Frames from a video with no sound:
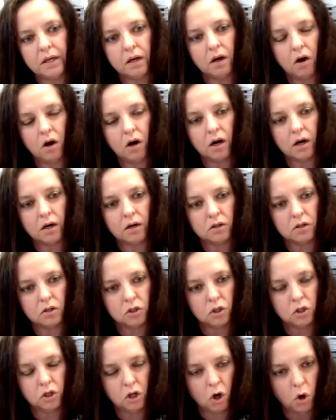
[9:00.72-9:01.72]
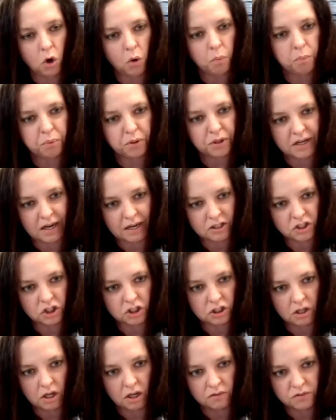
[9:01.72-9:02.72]
are low
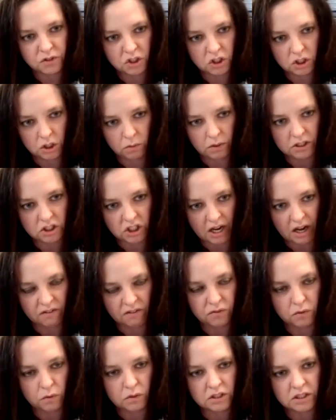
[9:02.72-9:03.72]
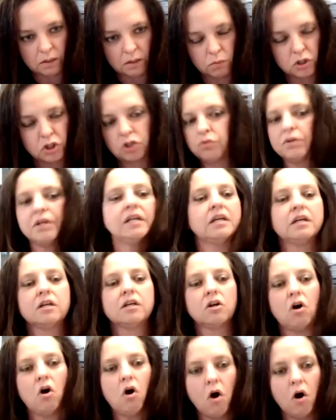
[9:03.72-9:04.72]
production of sewage effluent, and we're treating it
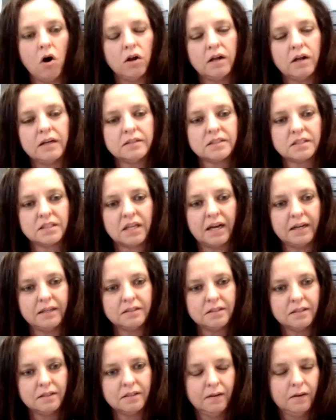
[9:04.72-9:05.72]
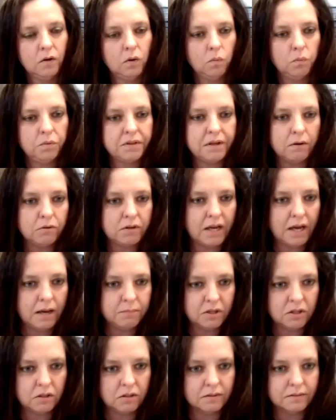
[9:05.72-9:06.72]
all on site without
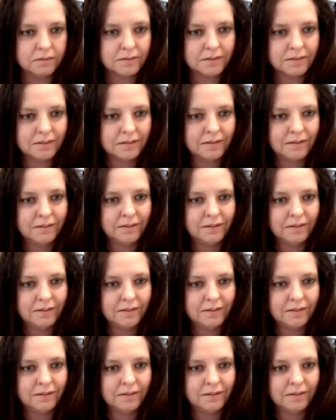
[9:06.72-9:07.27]
chemicals.